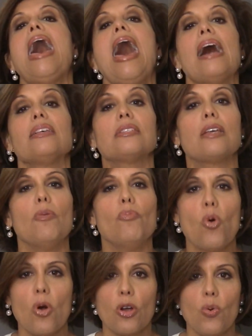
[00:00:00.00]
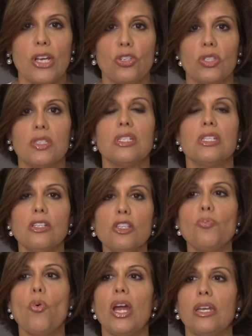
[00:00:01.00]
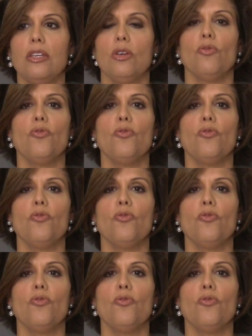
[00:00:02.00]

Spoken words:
ask more questions until the point you're